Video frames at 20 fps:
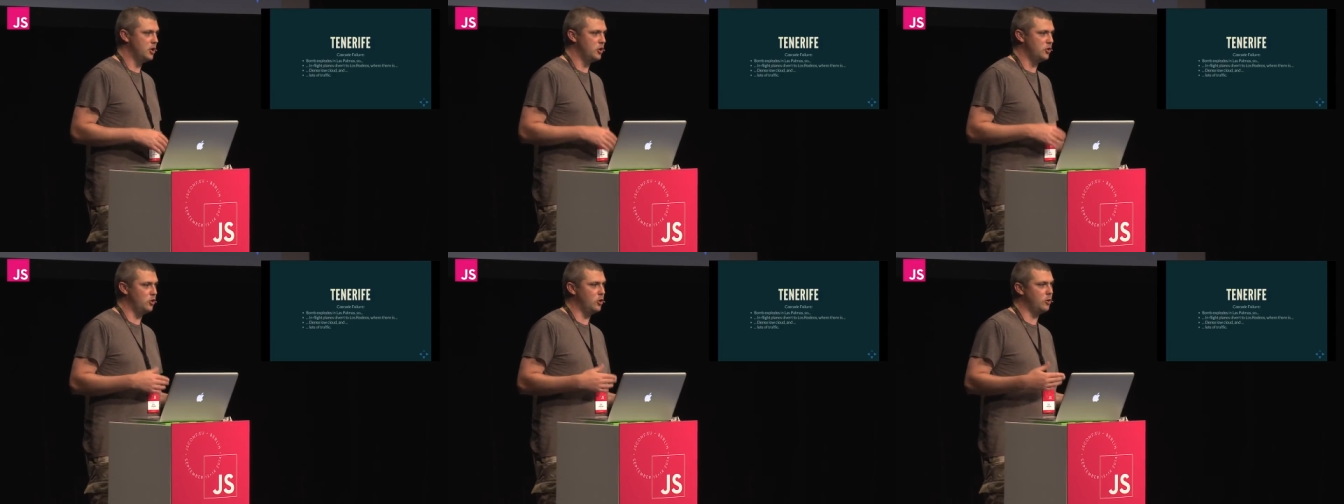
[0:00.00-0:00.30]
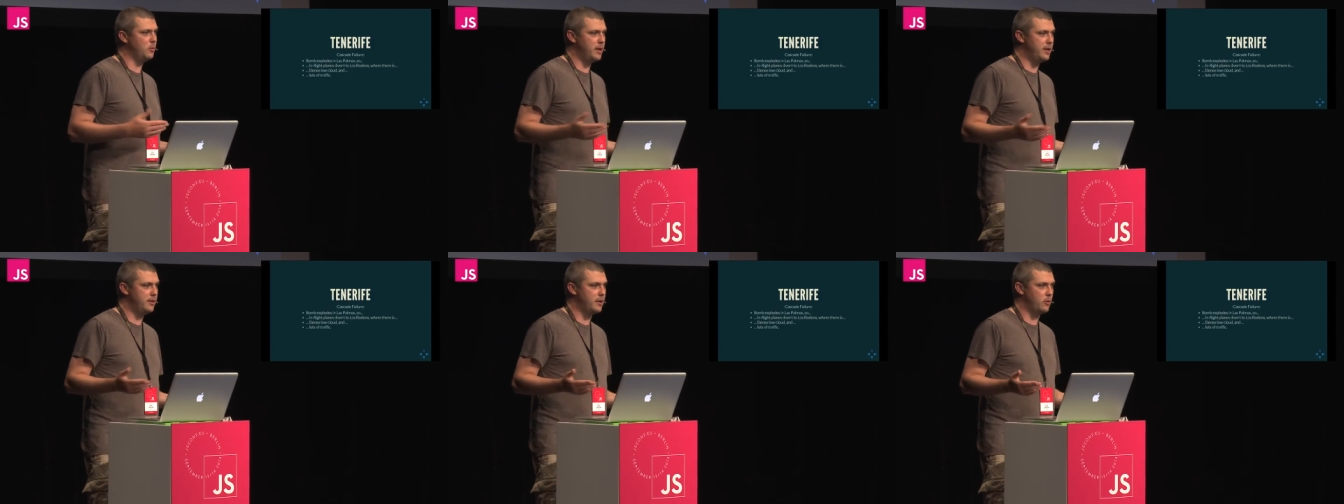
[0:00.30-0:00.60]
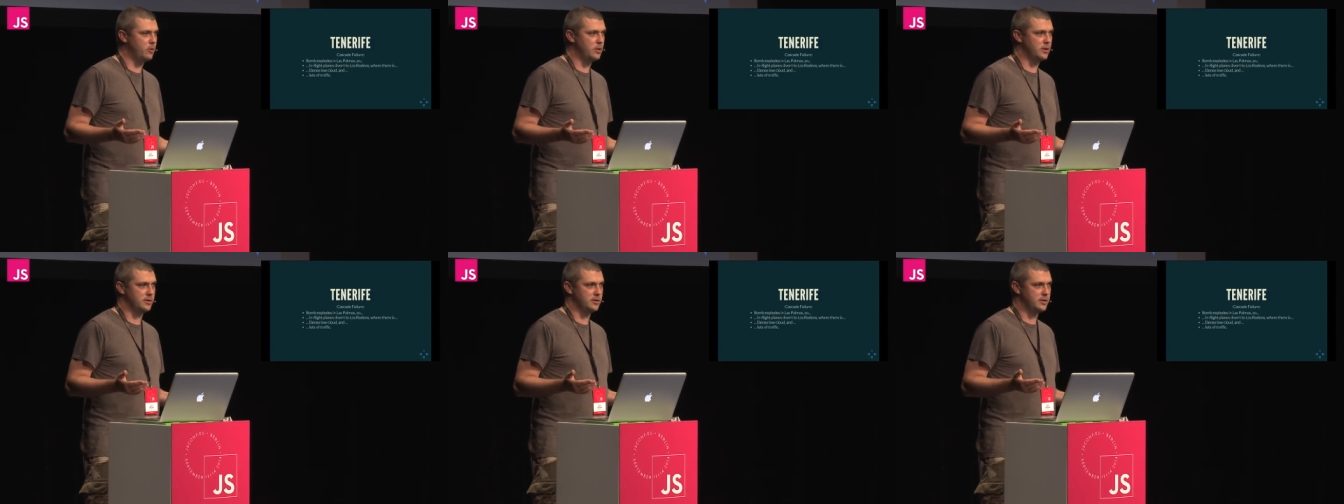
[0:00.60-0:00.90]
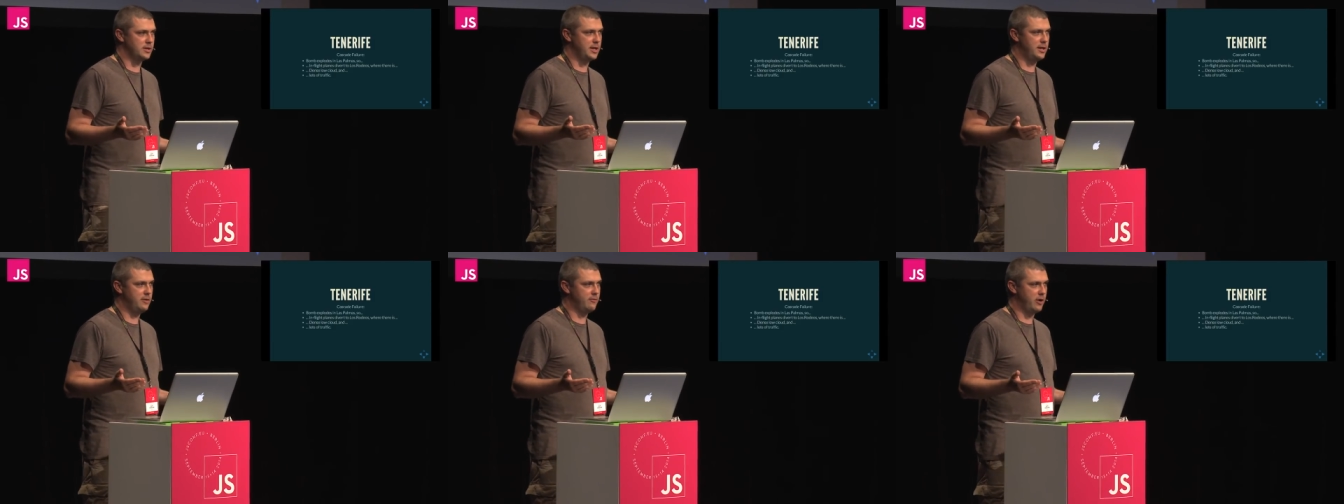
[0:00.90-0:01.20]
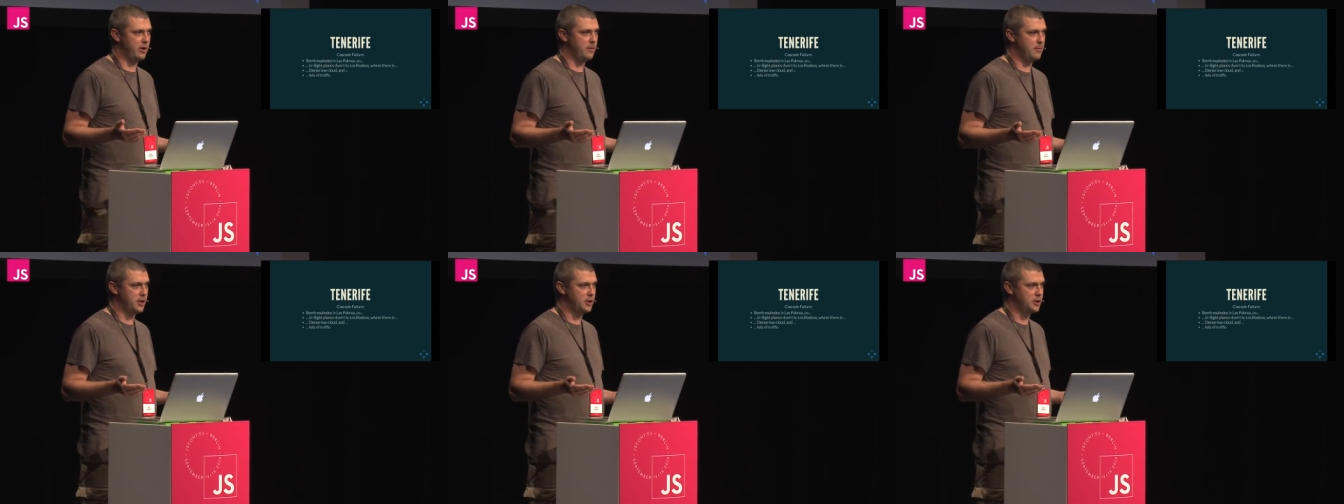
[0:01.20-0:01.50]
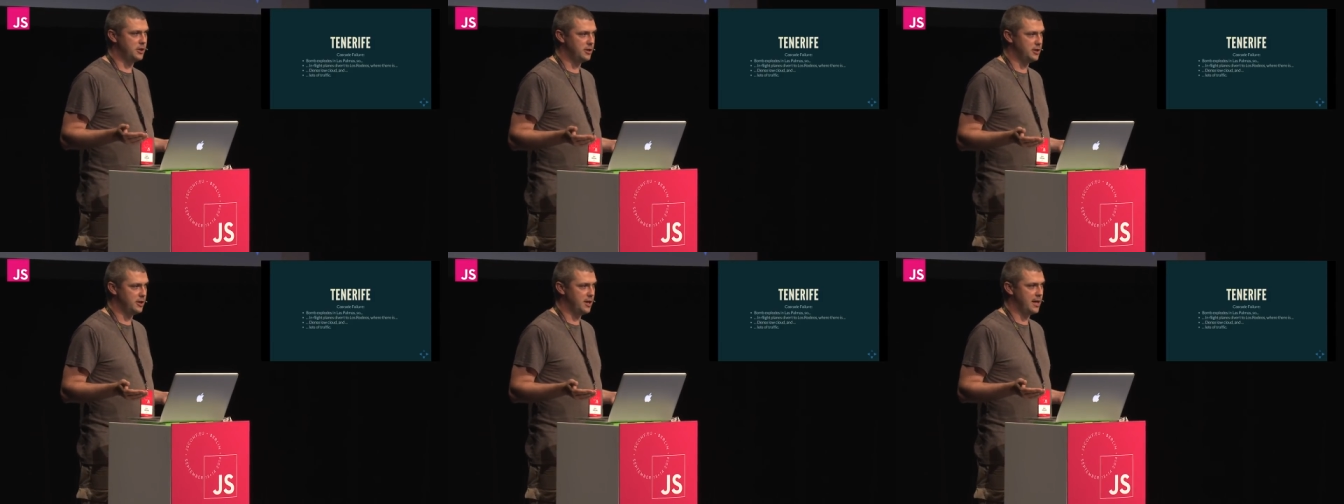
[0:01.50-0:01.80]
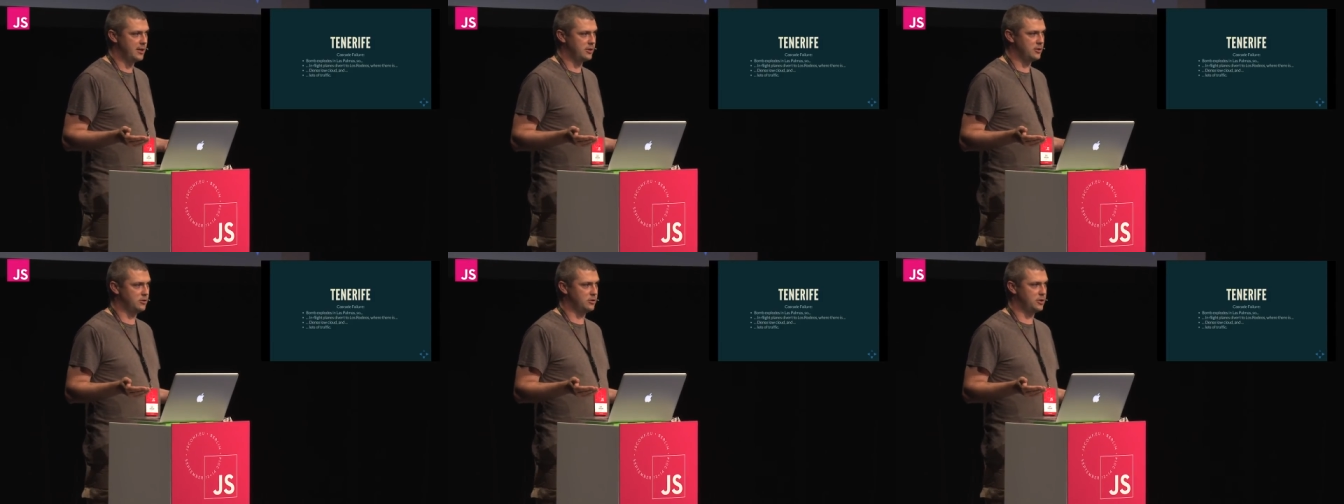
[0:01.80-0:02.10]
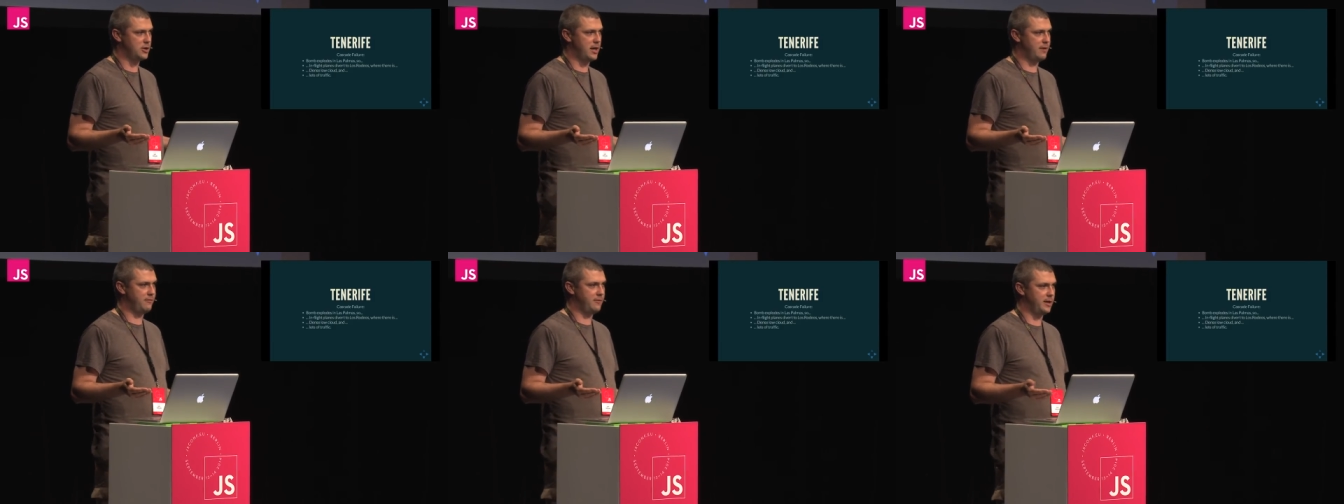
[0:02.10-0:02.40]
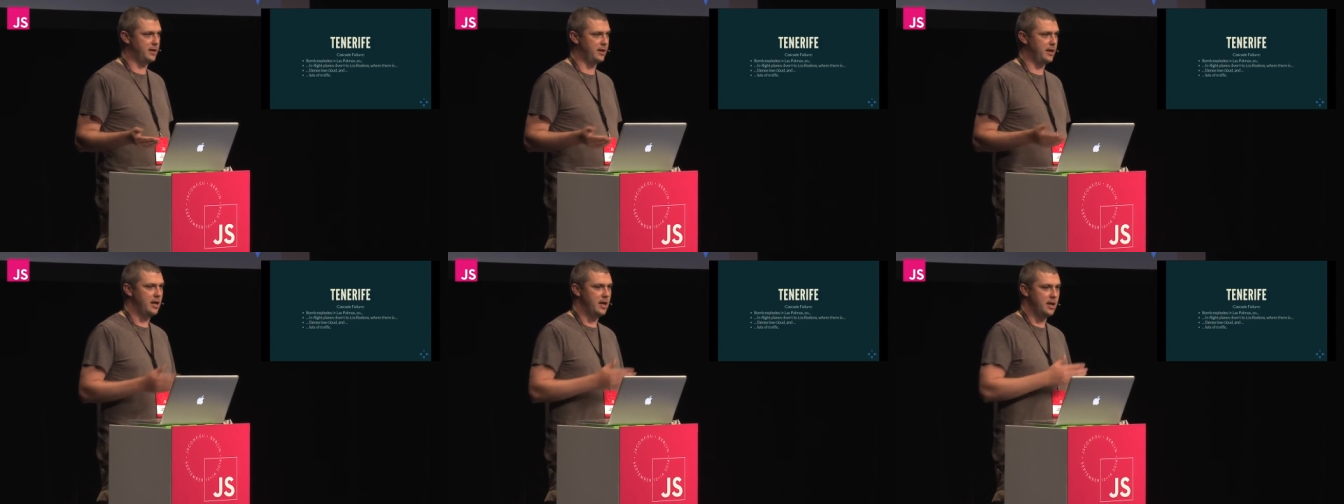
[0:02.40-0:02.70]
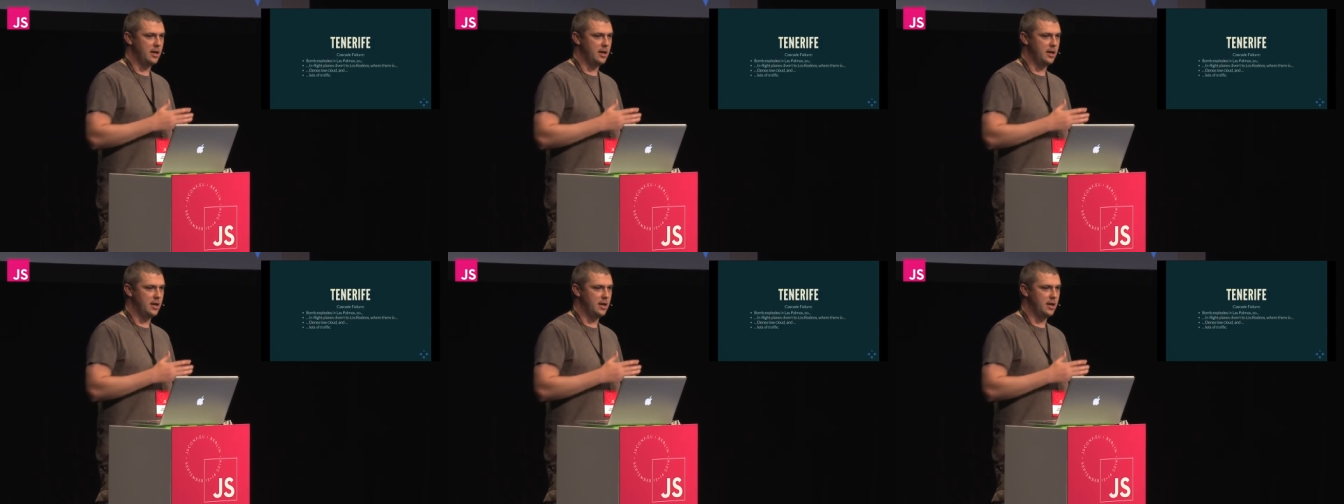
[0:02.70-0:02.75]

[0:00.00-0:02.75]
Normally, they wouldn't see very much international traffic.